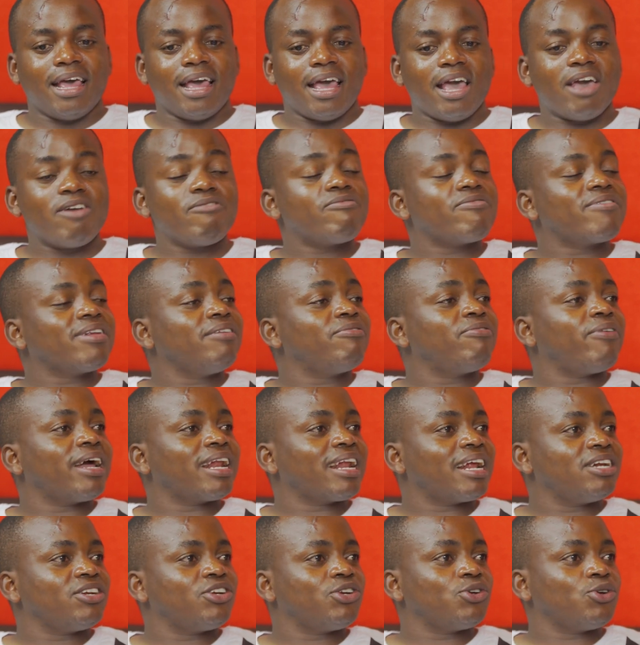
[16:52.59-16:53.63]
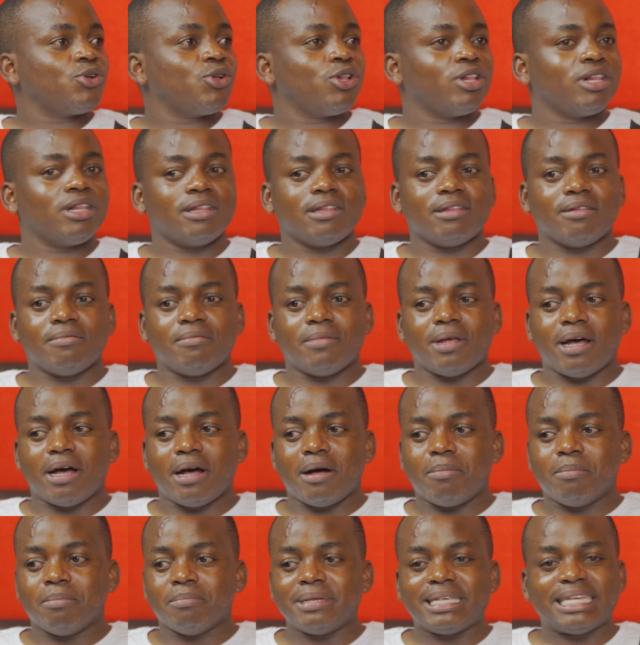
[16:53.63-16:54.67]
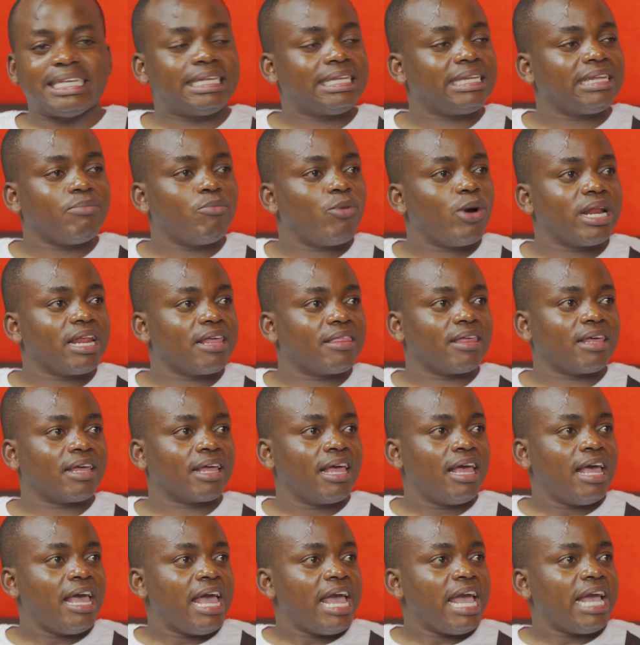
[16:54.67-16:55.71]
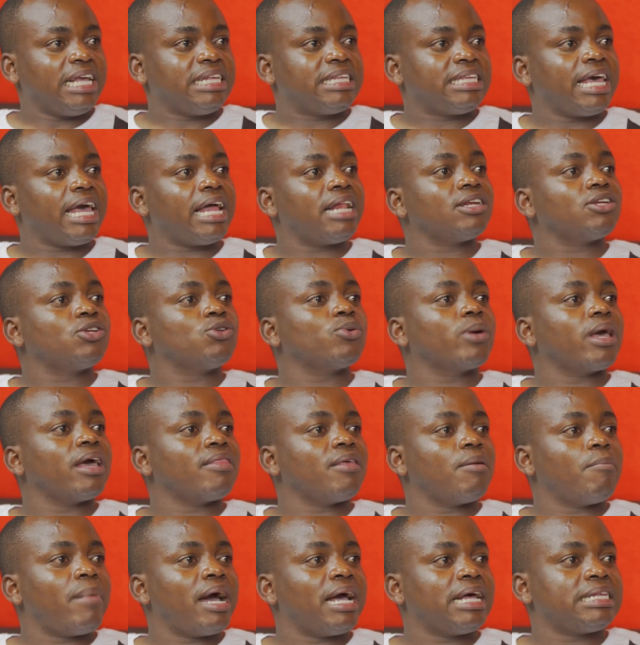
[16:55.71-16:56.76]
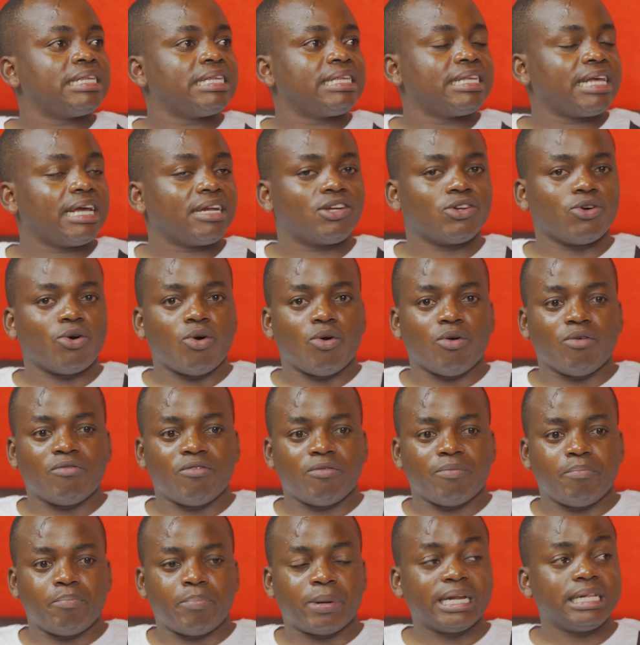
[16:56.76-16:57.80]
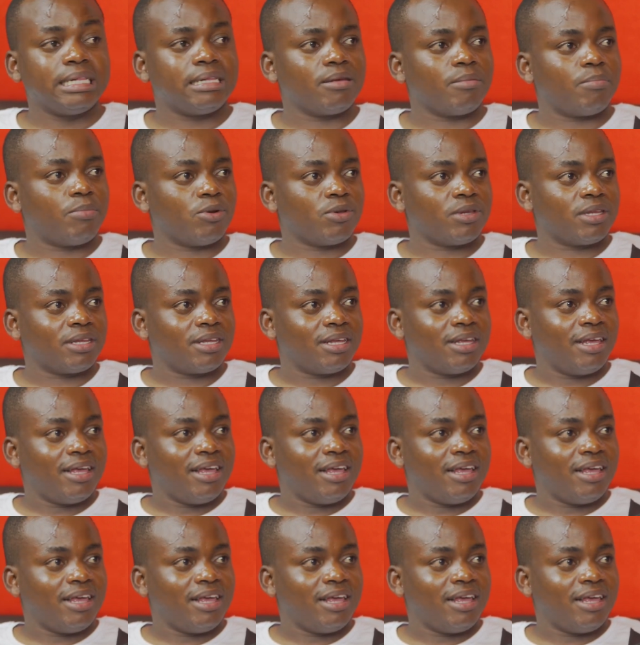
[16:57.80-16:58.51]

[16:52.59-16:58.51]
Every financial system or anything is held together by a set of principles.